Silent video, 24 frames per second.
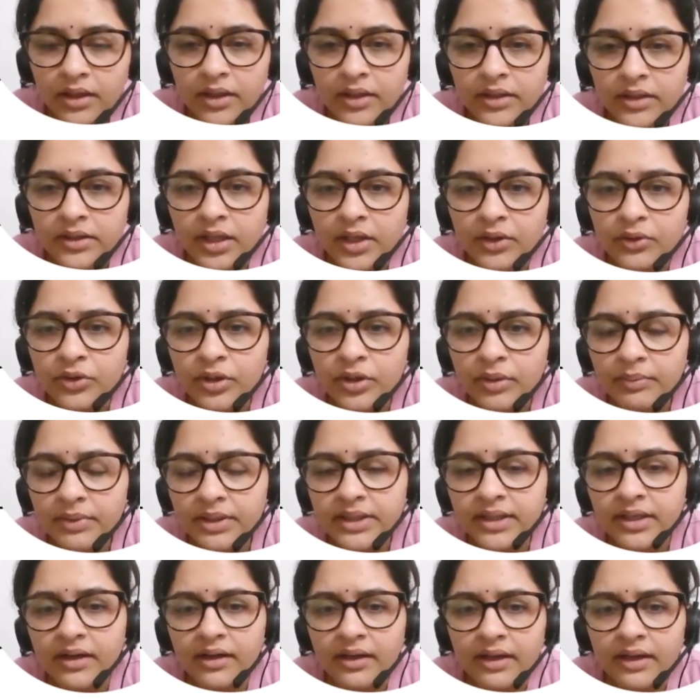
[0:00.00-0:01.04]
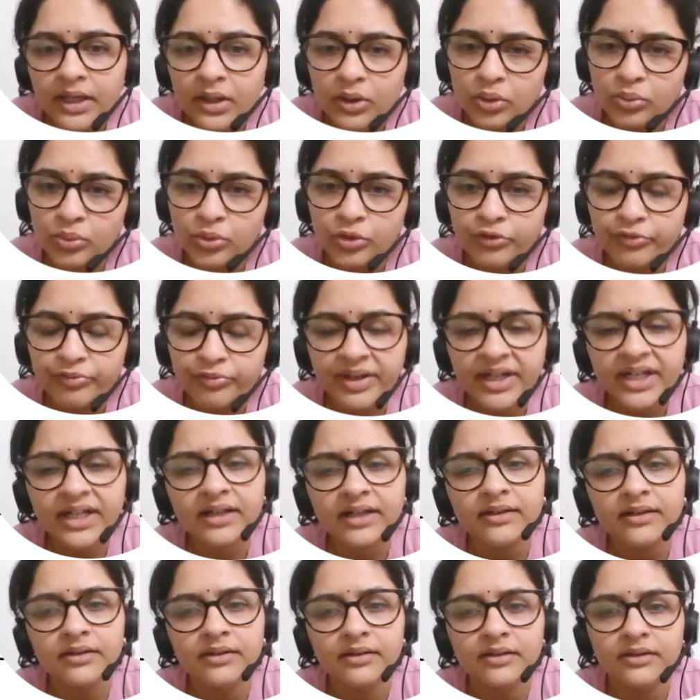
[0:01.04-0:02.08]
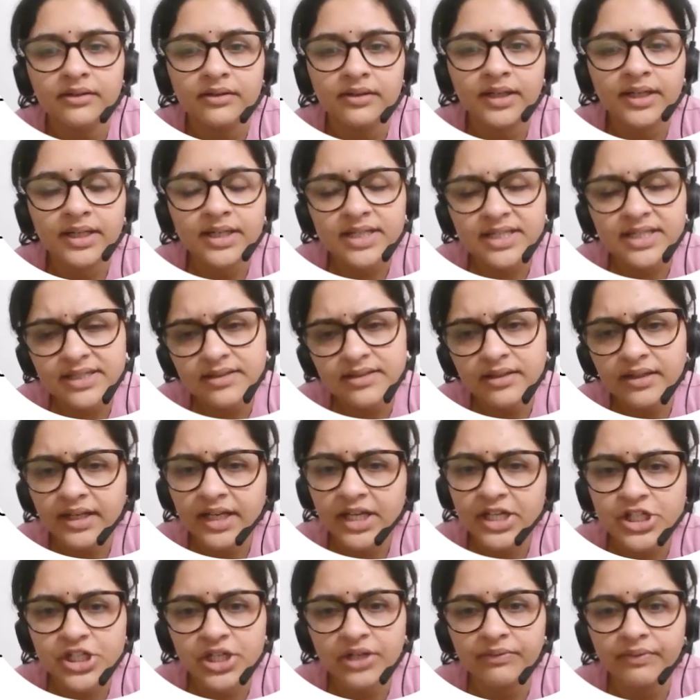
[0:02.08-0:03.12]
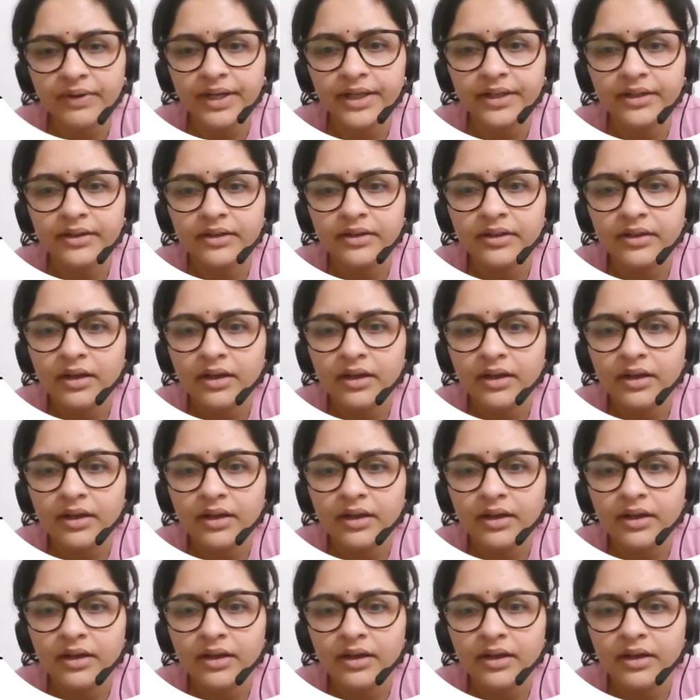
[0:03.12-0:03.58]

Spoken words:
Tarunamitra Eco Movement, that is nationwide.